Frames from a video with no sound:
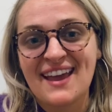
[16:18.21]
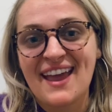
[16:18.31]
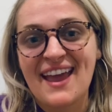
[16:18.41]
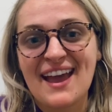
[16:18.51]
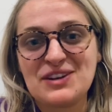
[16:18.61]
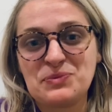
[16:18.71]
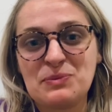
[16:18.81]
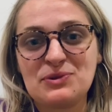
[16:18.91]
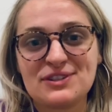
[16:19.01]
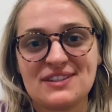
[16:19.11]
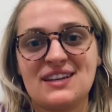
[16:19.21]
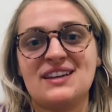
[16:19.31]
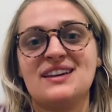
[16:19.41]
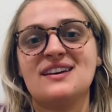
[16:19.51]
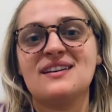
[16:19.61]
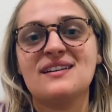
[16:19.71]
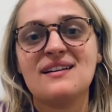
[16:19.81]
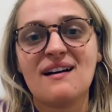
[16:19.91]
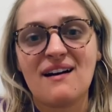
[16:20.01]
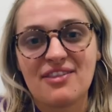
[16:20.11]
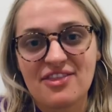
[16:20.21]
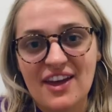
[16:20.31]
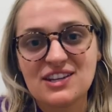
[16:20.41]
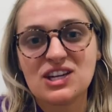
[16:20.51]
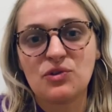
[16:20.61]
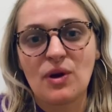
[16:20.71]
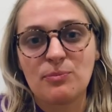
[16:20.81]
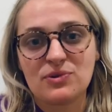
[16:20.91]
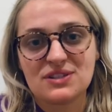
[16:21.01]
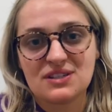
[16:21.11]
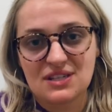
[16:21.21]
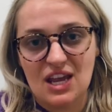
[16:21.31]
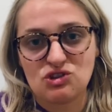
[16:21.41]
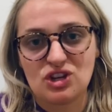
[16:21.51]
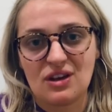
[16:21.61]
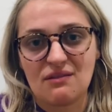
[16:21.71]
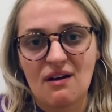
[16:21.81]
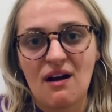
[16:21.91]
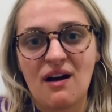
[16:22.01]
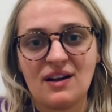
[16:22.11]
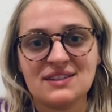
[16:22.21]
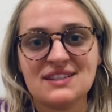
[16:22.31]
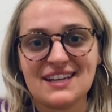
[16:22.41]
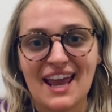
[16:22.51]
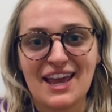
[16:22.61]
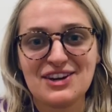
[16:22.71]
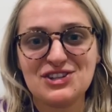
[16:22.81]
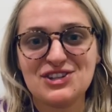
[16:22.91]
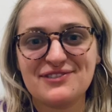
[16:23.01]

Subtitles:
and we will see authentic representation on stage.